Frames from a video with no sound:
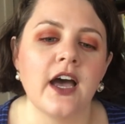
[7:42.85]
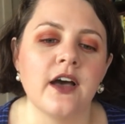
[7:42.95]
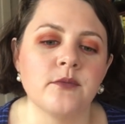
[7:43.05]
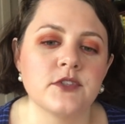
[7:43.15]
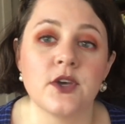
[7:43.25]

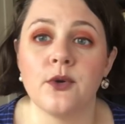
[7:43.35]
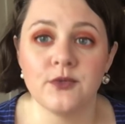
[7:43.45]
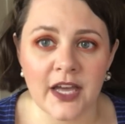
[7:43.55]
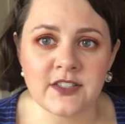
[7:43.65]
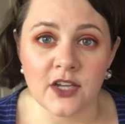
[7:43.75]
um, so
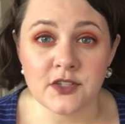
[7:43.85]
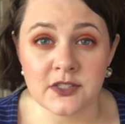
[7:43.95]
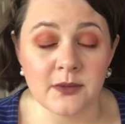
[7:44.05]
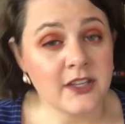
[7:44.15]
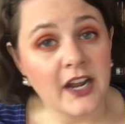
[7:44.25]
that's also
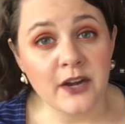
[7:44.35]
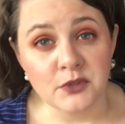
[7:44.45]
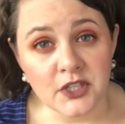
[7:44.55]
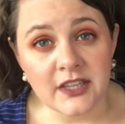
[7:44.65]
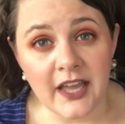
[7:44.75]
something that i
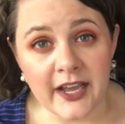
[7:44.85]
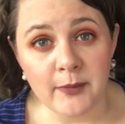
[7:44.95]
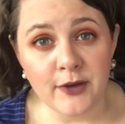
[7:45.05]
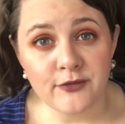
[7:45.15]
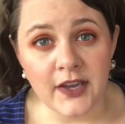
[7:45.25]
really like
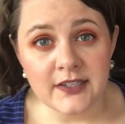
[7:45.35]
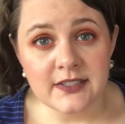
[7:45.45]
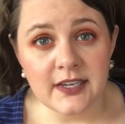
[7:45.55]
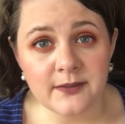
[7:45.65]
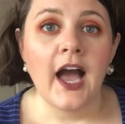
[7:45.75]
about
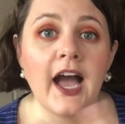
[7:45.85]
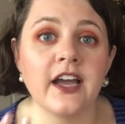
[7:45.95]
fantasy